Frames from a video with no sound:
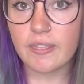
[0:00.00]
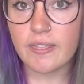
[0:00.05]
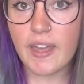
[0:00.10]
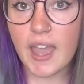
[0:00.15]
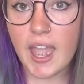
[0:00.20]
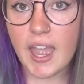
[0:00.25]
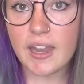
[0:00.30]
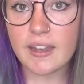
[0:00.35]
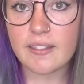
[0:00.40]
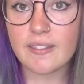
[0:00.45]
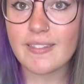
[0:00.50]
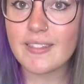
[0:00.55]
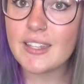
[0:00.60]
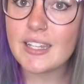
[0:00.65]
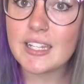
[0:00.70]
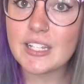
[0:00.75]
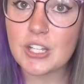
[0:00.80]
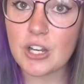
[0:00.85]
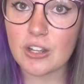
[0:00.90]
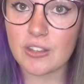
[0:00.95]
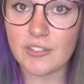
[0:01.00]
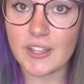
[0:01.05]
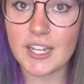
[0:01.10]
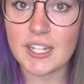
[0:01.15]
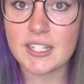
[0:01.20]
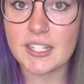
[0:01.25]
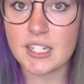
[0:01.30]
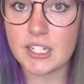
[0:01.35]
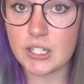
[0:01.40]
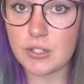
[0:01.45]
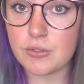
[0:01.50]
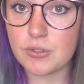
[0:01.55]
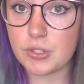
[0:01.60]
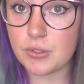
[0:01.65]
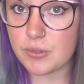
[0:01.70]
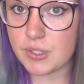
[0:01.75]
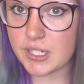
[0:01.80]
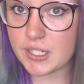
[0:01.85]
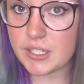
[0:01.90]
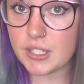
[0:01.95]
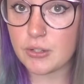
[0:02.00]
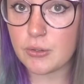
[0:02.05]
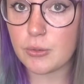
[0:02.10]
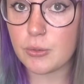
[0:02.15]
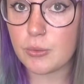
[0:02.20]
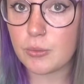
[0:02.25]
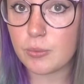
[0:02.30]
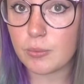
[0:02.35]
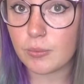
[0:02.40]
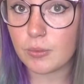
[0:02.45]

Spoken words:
then these are things that you do need to